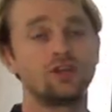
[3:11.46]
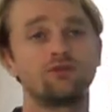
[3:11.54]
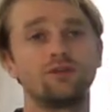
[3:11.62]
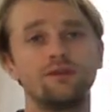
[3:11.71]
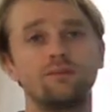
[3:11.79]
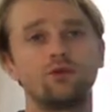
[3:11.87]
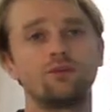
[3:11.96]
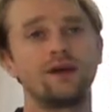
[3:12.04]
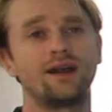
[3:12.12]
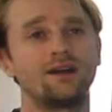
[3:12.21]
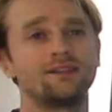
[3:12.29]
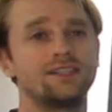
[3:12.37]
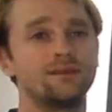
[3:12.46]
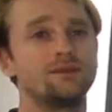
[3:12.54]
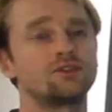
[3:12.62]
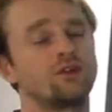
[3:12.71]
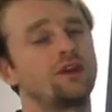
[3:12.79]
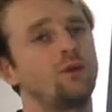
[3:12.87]
You can read more about our
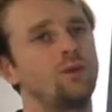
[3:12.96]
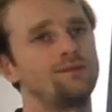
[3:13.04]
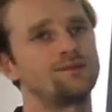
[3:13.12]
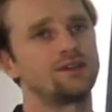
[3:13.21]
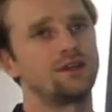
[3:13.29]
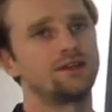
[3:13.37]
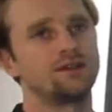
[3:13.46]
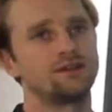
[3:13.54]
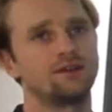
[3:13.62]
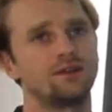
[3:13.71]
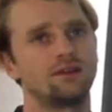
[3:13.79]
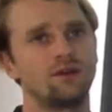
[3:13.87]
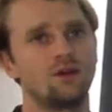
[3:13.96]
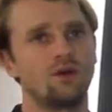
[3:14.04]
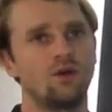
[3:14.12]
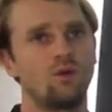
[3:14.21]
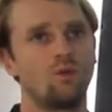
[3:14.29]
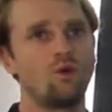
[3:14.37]
dimmers on our website.
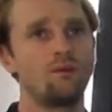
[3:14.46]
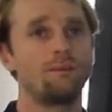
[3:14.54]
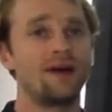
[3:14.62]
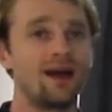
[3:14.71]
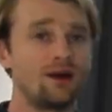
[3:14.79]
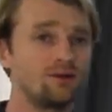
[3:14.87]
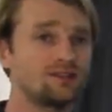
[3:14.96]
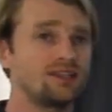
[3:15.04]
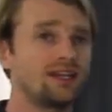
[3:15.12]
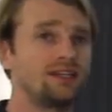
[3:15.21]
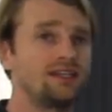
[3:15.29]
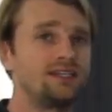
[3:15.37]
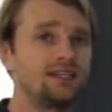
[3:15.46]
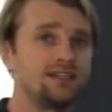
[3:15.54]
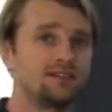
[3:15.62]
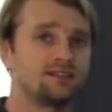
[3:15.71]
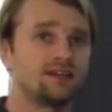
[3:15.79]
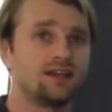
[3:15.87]
What powers the L E
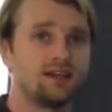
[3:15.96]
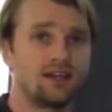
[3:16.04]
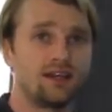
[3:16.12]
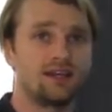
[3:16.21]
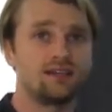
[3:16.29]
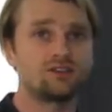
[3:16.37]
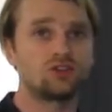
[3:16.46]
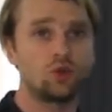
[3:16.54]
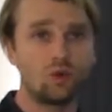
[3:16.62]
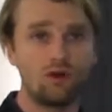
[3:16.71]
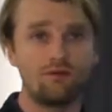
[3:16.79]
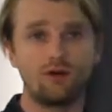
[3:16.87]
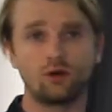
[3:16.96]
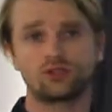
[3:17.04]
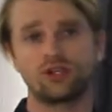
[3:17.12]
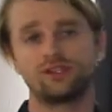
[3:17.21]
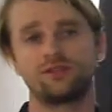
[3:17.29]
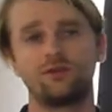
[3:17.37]
Ds is a twelve
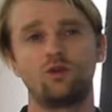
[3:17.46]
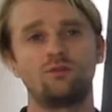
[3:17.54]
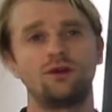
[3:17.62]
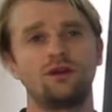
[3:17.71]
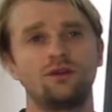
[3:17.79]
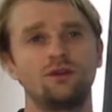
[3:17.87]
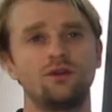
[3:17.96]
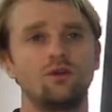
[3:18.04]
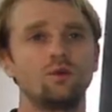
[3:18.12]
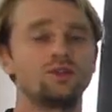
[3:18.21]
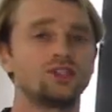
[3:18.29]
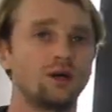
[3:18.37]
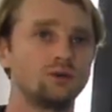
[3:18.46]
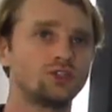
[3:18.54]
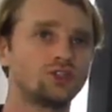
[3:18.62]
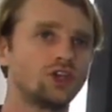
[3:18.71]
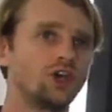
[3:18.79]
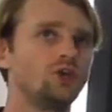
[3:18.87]
volt transformer, which I
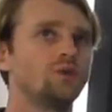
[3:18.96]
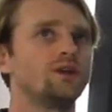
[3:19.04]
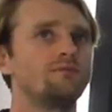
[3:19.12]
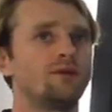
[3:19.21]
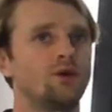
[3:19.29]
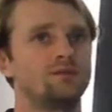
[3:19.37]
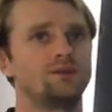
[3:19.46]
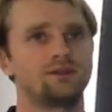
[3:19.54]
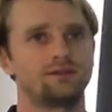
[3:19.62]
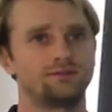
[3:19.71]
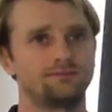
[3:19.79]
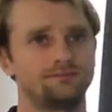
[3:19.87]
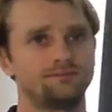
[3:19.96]
will show you in a moment.